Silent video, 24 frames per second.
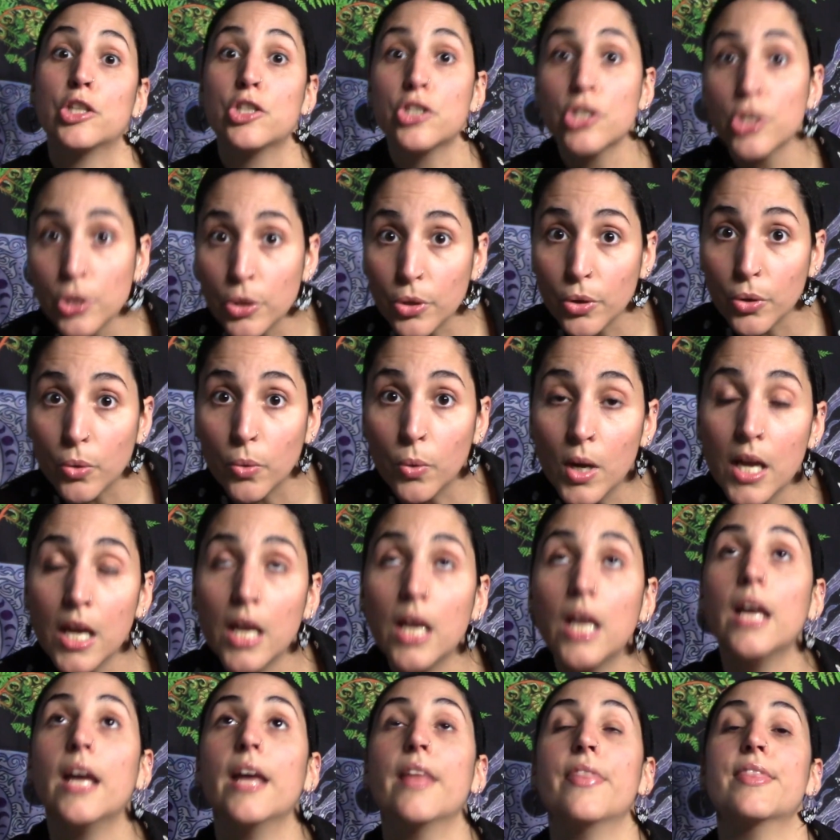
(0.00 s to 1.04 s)
2
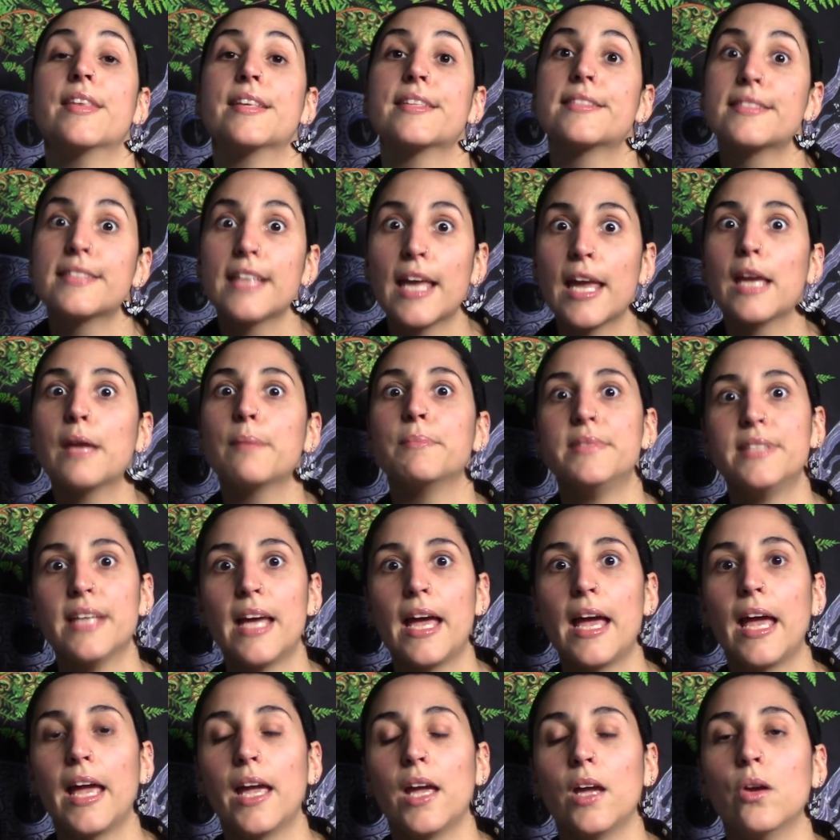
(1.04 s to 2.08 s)
in the same
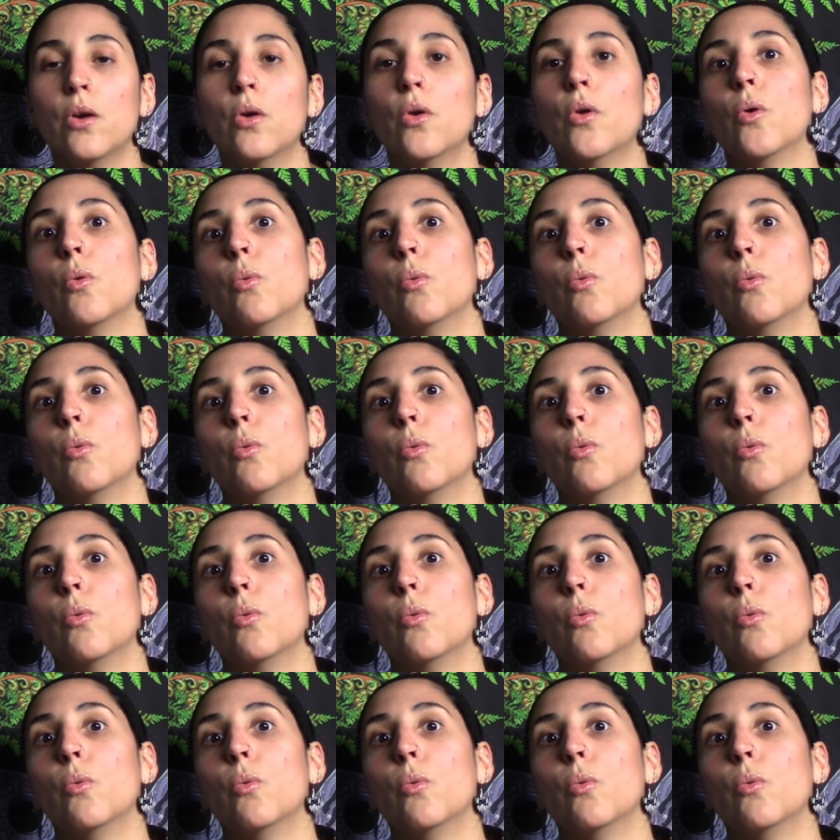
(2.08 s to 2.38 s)
day,